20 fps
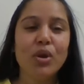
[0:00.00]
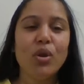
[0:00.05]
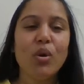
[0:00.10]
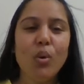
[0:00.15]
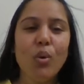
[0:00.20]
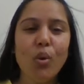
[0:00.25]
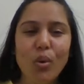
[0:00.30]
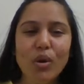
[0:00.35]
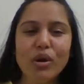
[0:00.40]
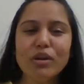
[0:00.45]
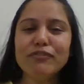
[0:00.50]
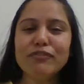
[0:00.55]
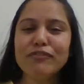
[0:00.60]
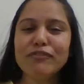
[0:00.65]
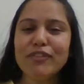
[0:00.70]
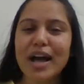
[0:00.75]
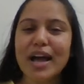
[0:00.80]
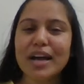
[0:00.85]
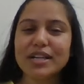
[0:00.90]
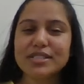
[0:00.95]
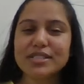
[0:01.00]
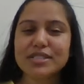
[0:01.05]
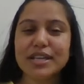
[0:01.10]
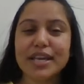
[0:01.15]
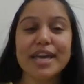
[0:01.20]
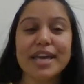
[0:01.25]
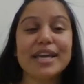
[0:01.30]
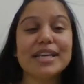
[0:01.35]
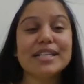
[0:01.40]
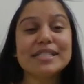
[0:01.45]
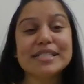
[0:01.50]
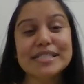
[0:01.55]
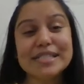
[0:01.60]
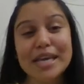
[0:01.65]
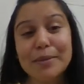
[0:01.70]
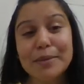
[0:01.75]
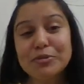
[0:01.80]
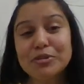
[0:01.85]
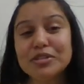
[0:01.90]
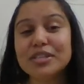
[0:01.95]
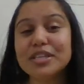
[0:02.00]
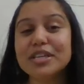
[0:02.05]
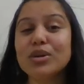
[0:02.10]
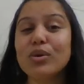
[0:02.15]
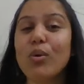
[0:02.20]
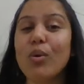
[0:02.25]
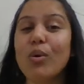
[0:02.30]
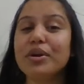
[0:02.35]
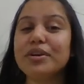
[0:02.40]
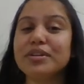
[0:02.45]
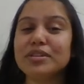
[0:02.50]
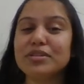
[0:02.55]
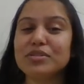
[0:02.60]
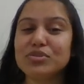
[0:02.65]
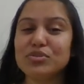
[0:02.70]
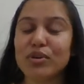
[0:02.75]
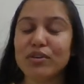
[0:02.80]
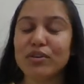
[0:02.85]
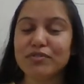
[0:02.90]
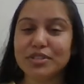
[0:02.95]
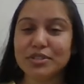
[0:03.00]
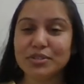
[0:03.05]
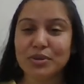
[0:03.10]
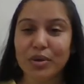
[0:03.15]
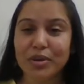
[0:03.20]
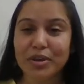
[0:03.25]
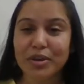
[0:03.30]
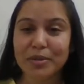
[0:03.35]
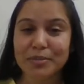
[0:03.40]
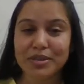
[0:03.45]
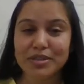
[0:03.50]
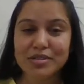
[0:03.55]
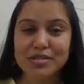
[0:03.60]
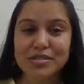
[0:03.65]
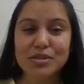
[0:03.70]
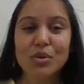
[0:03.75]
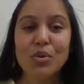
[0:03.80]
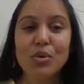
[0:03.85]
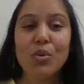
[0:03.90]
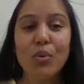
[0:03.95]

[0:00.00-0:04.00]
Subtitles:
All facts except the contents of the documents